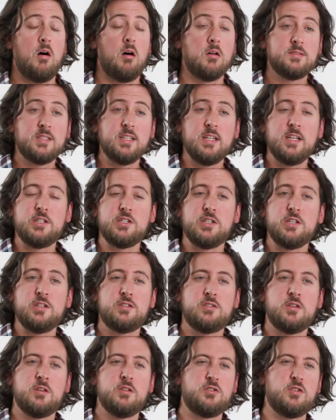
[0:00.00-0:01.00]
All
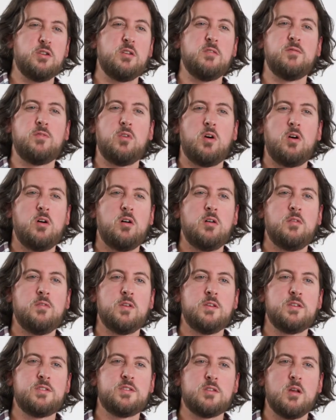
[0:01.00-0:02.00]
TDGs should involve
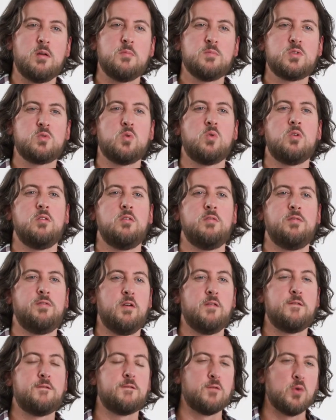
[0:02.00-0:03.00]
some sort of
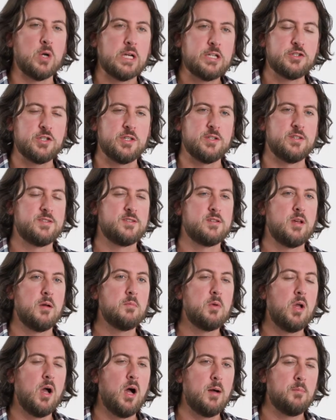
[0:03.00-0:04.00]
friction,
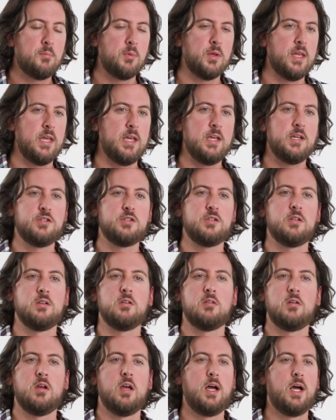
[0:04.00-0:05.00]
some
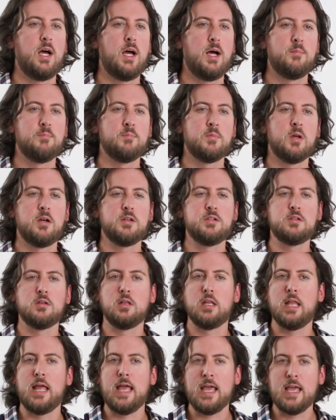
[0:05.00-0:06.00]
complication, a
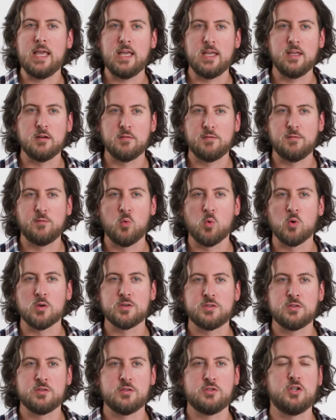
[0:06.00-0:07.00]
delay and a
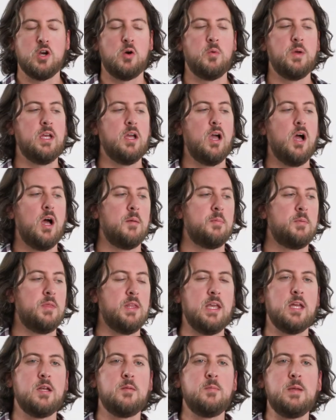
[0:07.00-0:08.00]
force showing up,
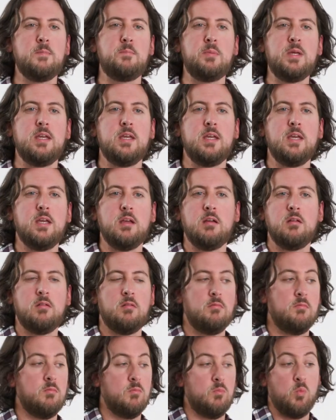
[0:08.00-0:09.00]
the enemy being
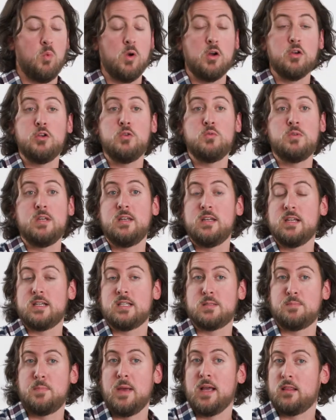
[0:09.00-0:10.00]
where you didn't
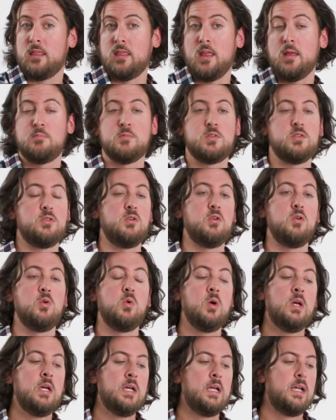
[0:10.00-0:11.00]
expect them
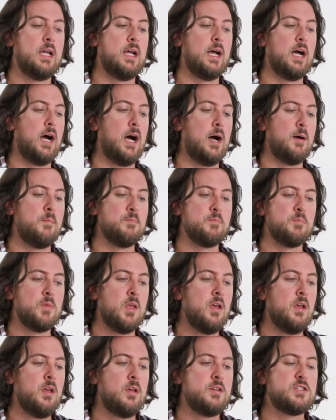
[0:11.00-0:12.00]
to,
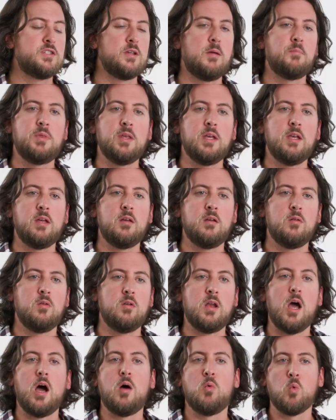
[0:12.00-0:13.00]

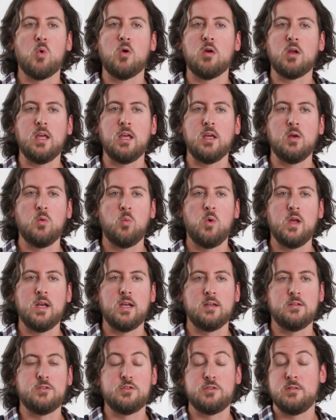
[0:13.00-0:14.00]
something not working when
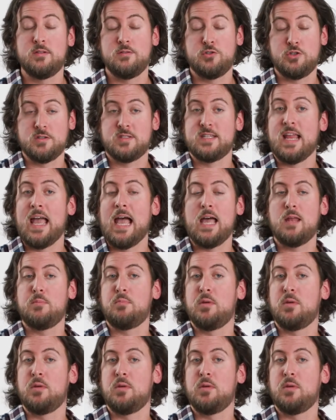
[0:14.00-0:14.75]
it just had